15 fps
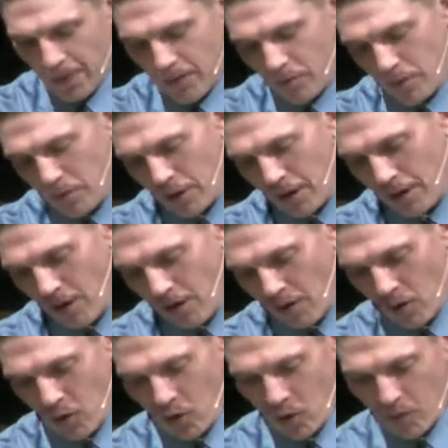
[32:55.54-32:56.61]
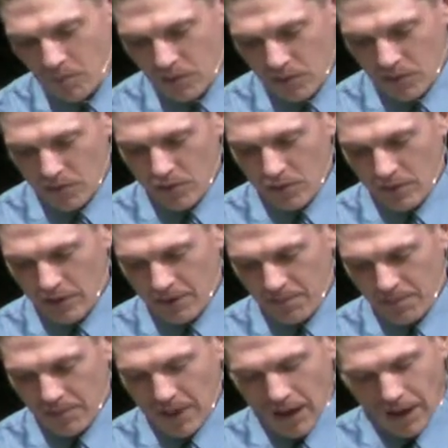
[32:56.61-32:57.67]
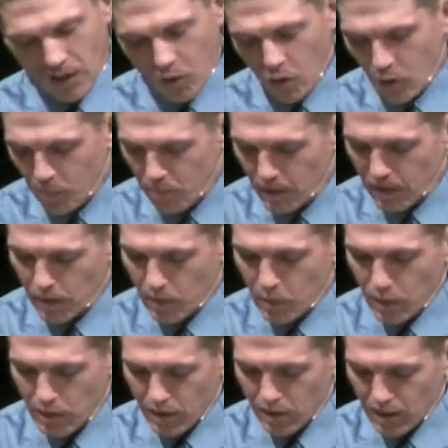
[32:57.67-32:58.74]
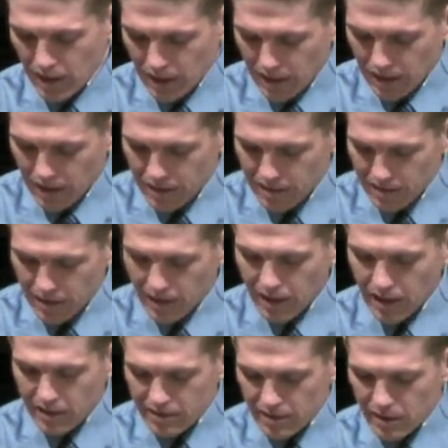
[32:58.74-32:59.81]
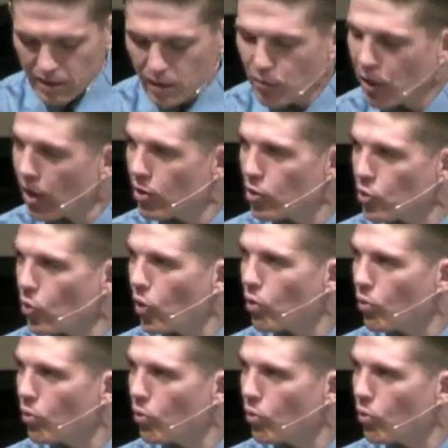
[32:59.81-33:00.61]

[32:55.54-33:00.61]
What about in our homes? I hope that you are seeking to live out your